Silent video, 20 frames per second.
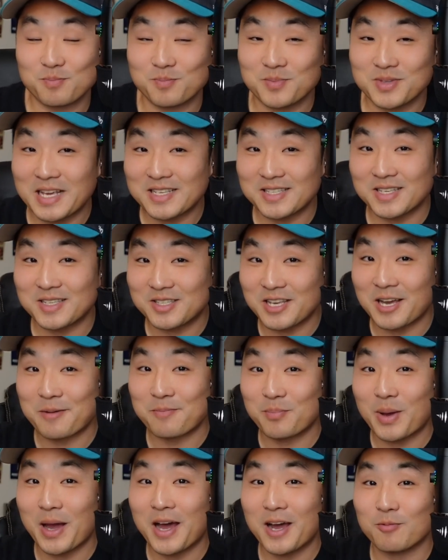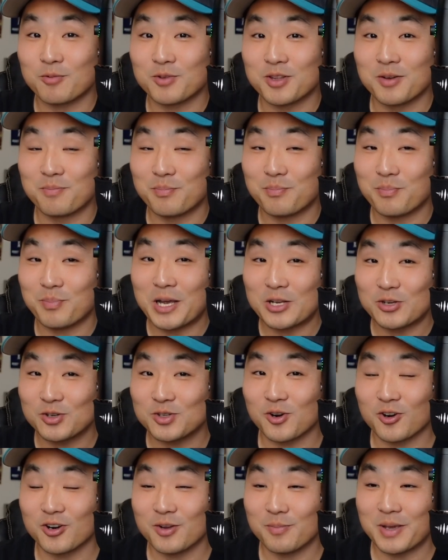takes a step back when the pitch
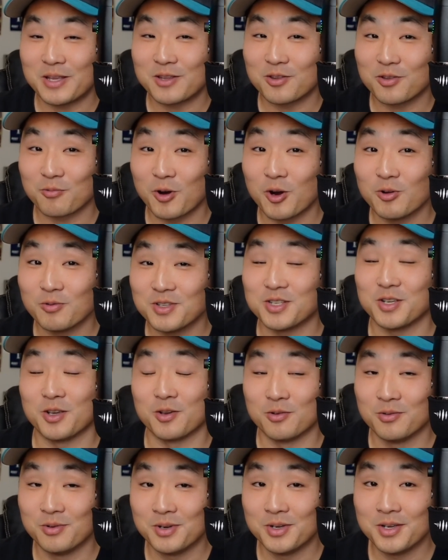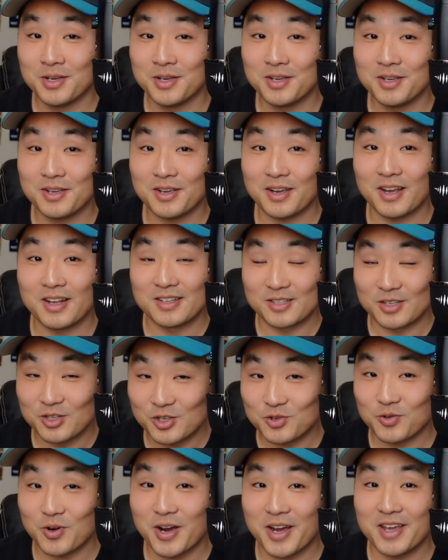is already being thrown to, and it's a
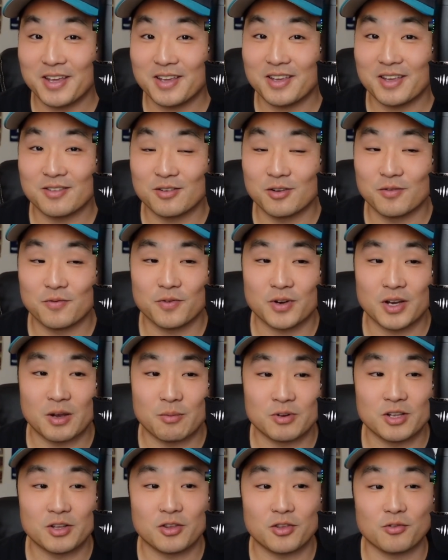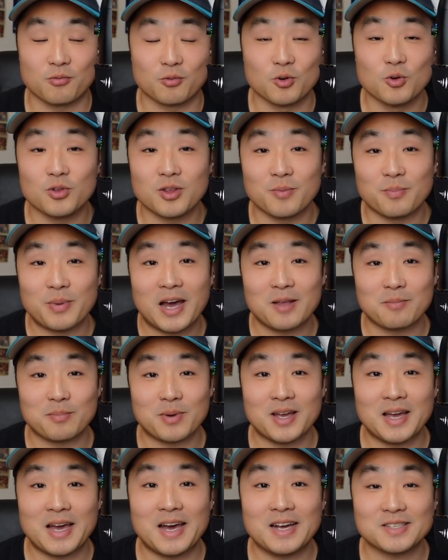strike. And don't forget when he threw the bat
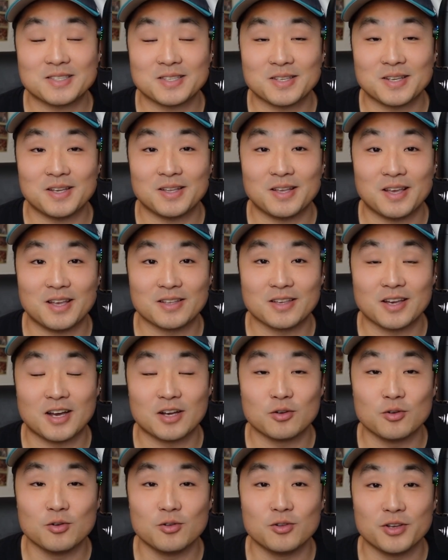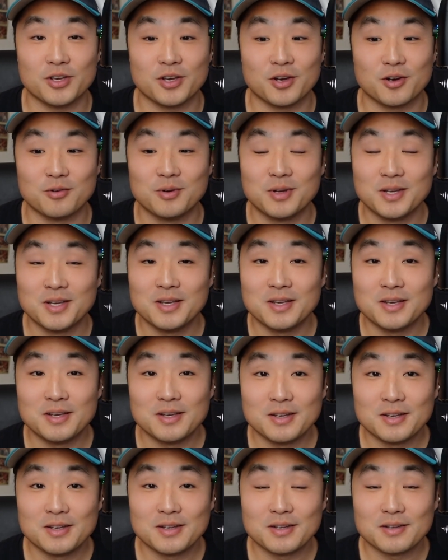by accident and got Julio
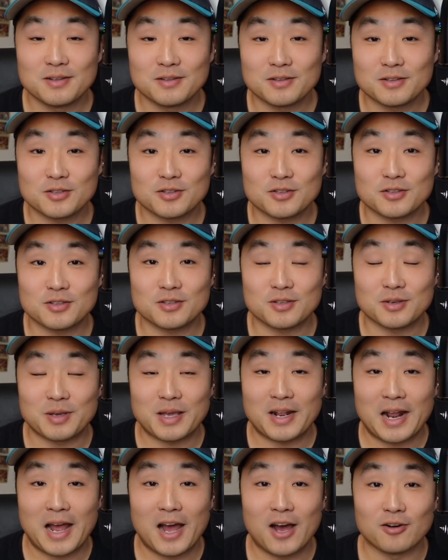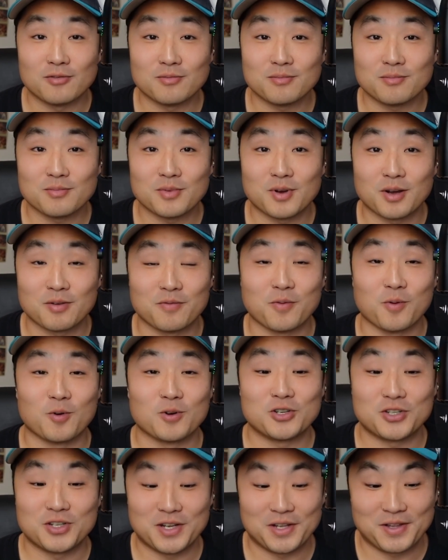to get out,
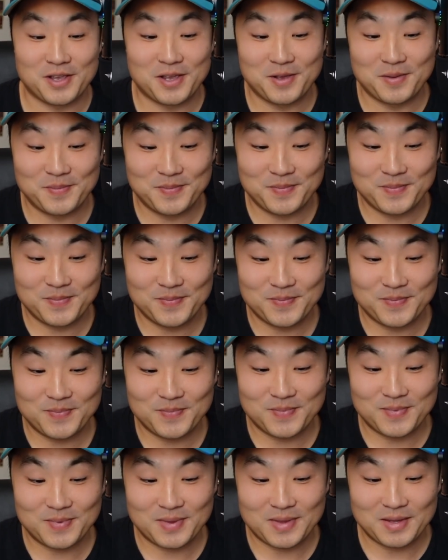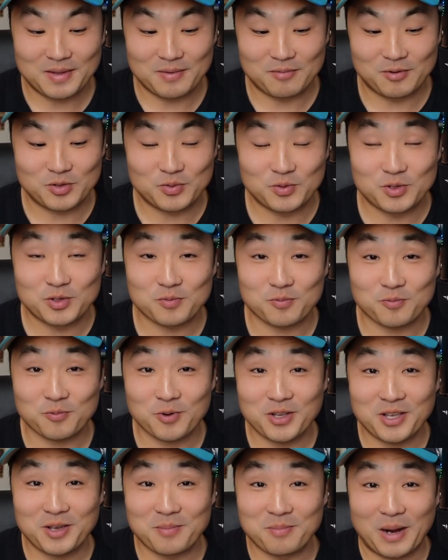unfortunately, which was
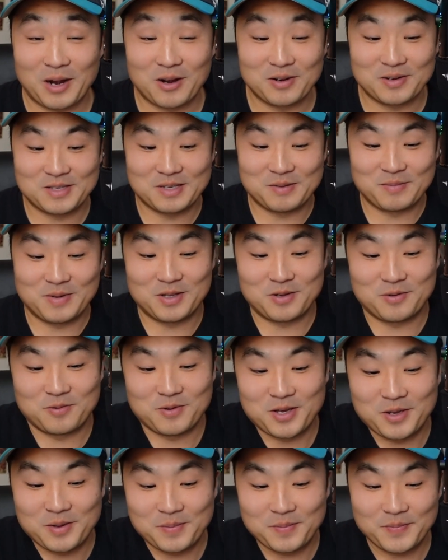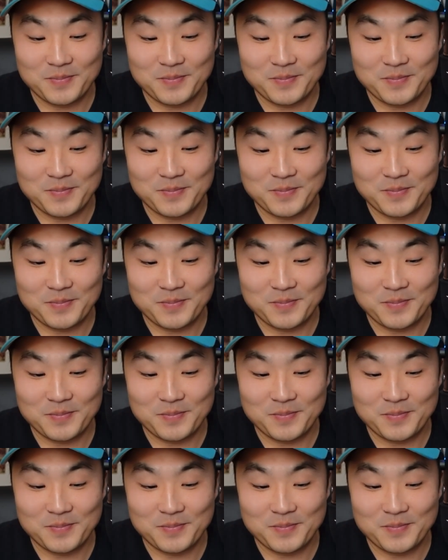really embarrassing, by the way.